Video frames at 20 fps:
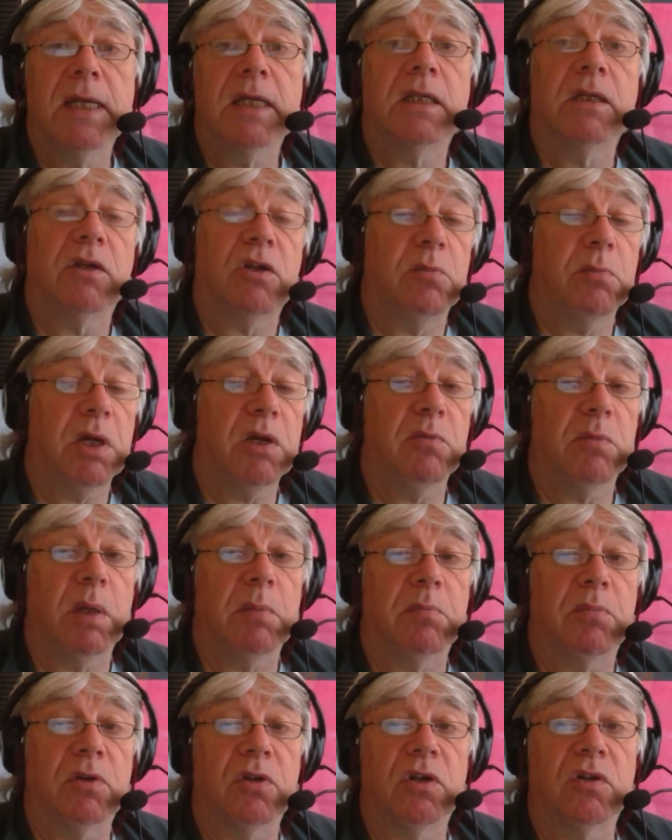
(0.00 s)
Now, you may
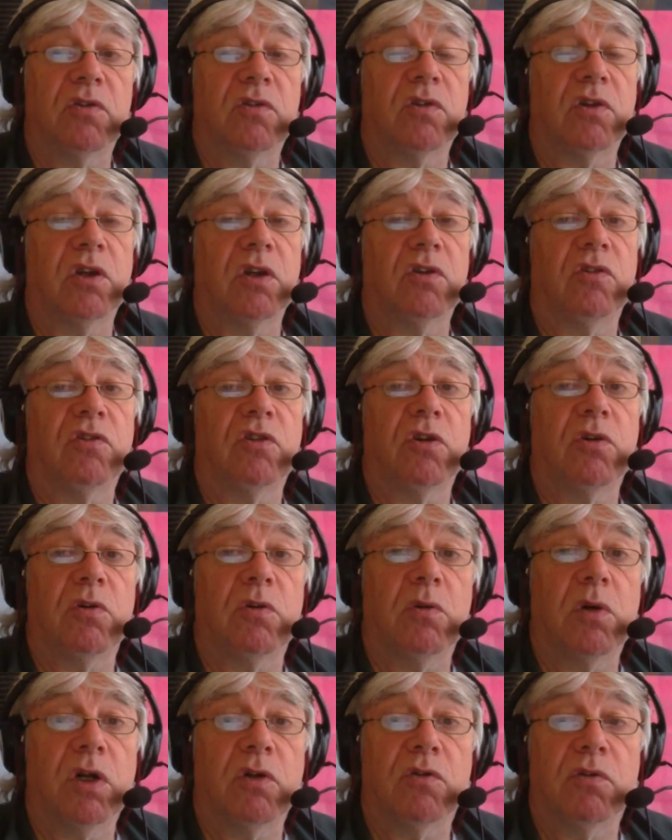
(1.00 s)
remember that show
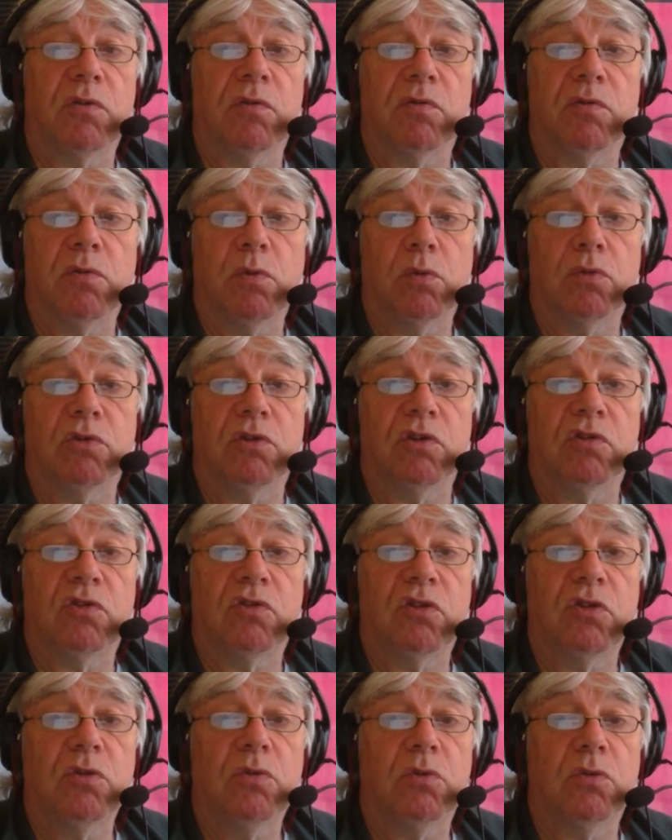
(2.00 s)

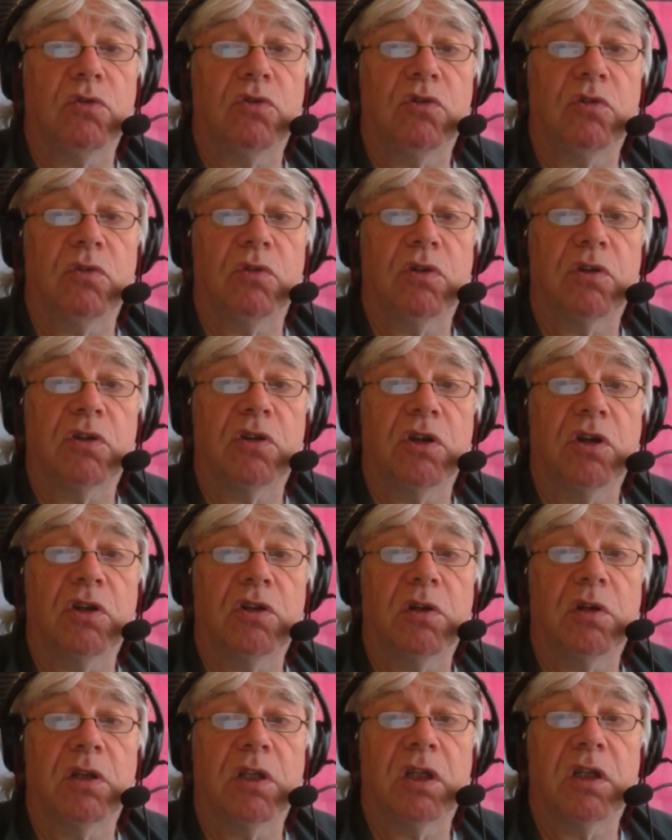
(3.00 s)
142 on June the 3rd,
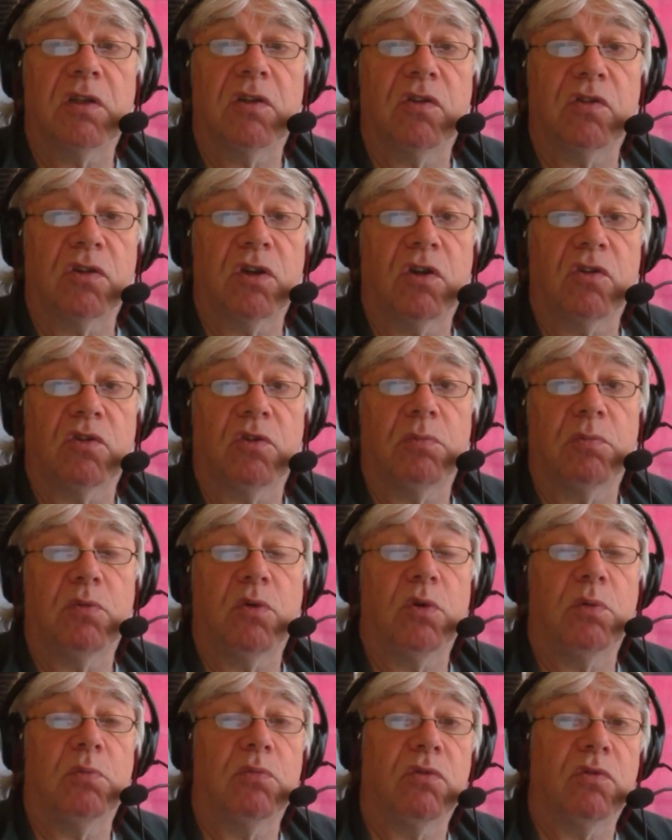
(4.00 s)
the discussion
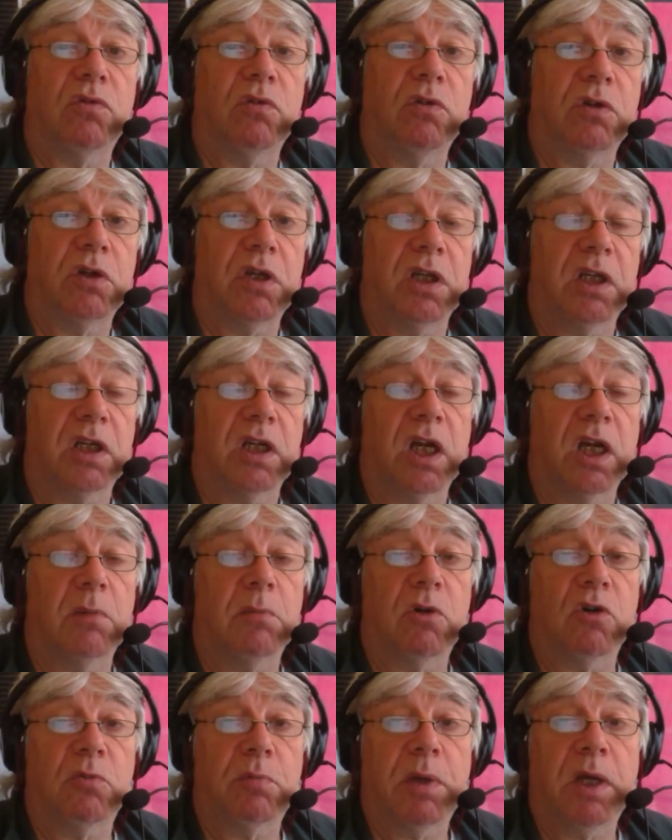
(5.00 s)
point was looking at how
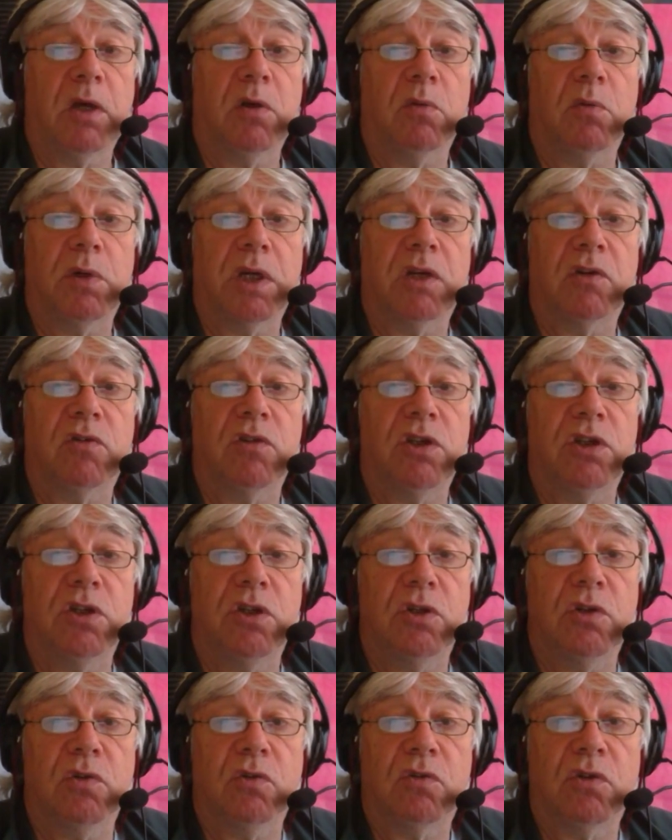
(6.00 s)
much power we actually
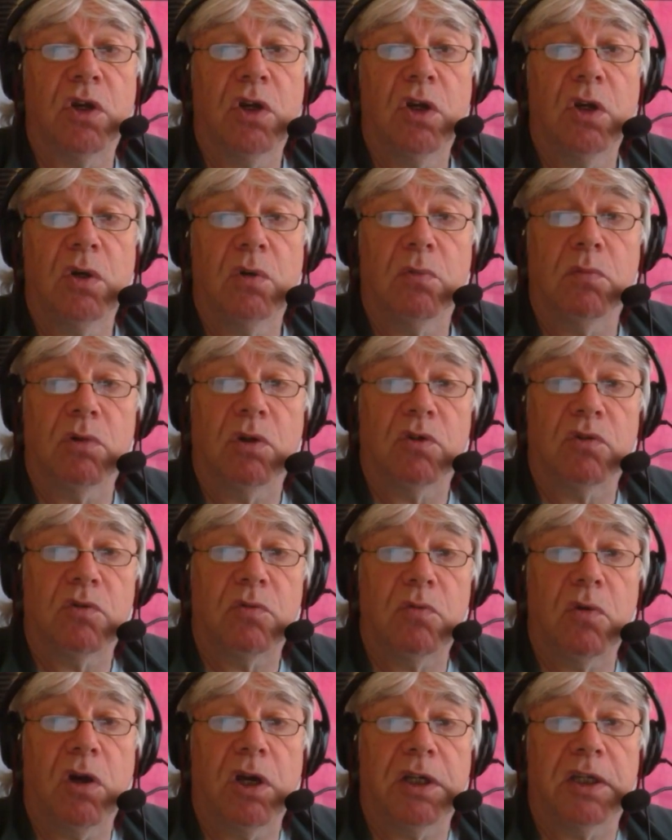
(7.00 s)
used whilst
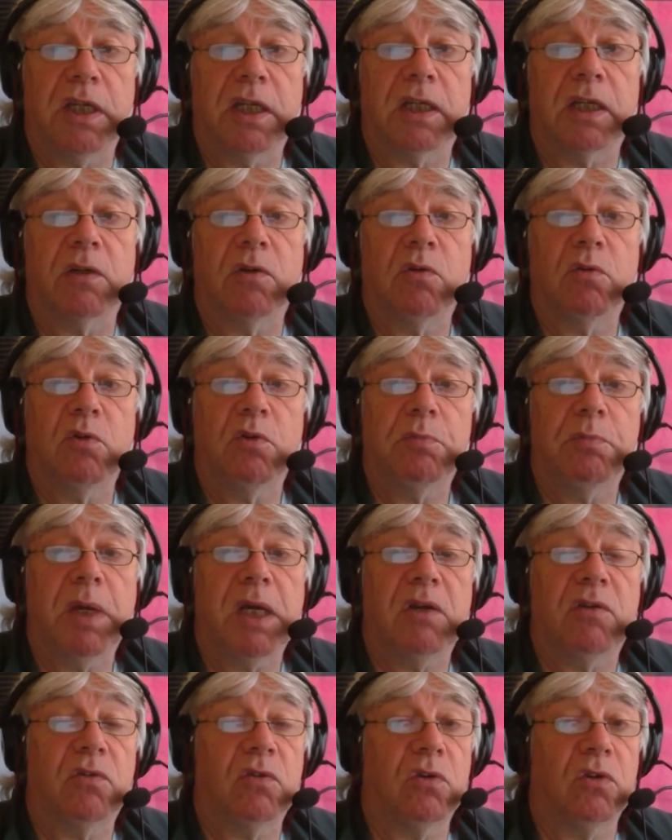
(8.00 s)
riding. Now, this was
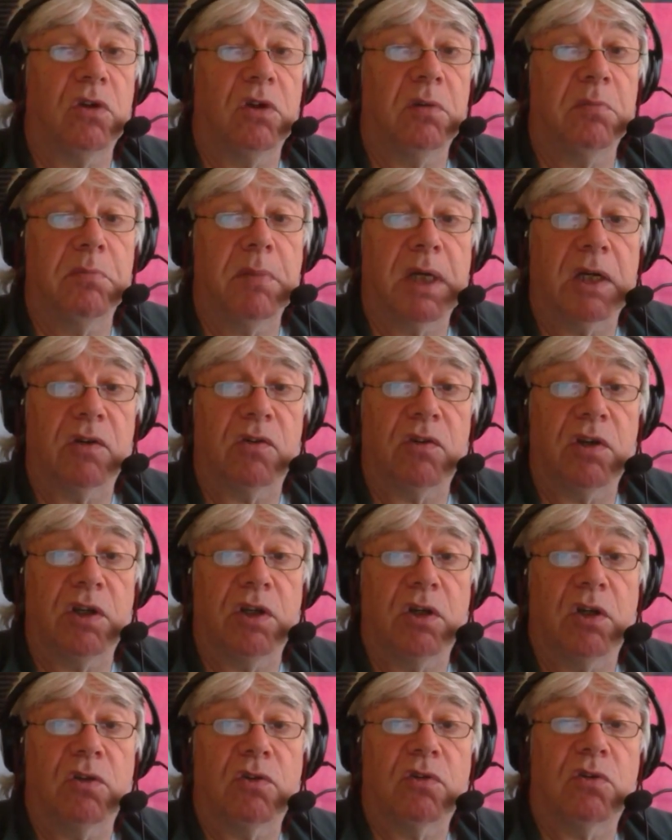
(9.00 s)
based on a magazine
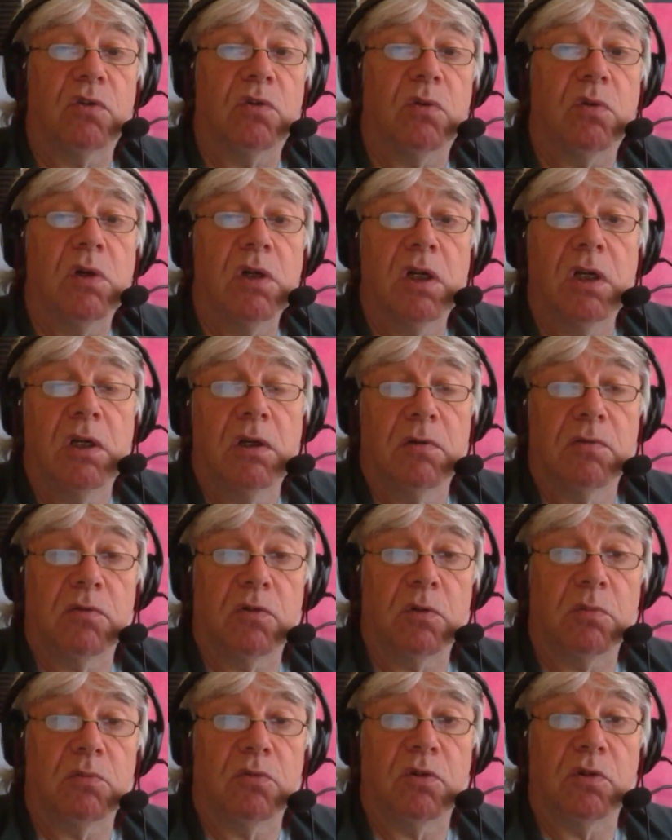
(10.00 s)
article
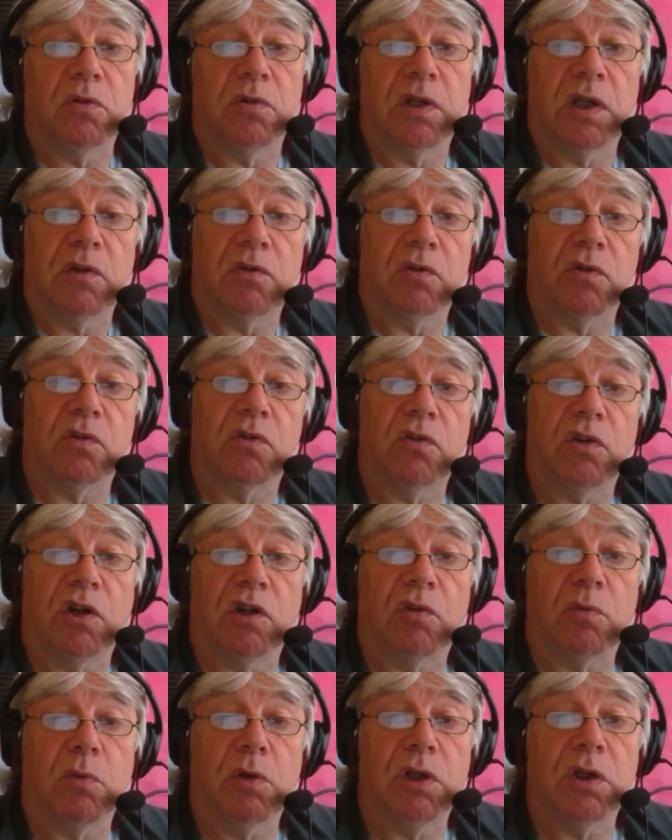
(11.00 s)
from
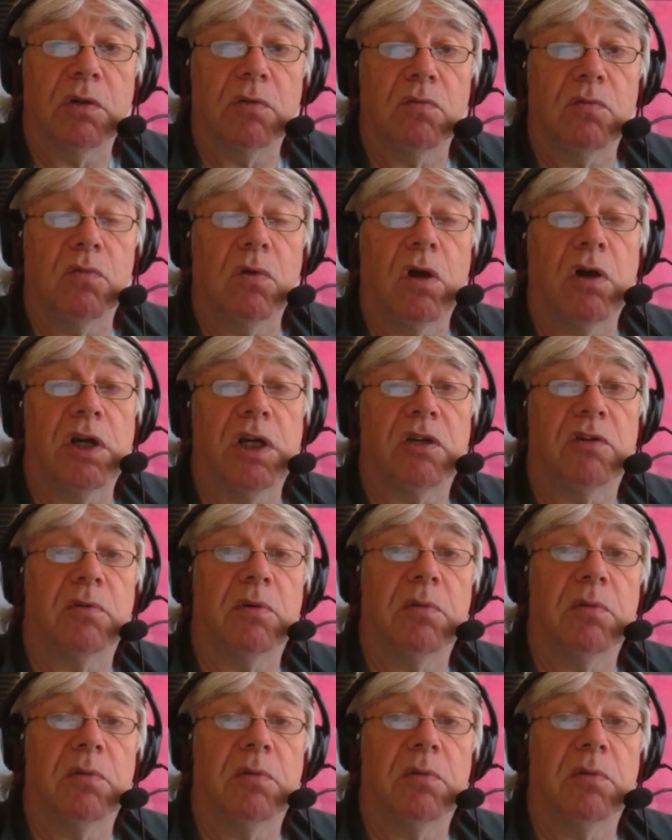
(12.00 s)
2006 when Ride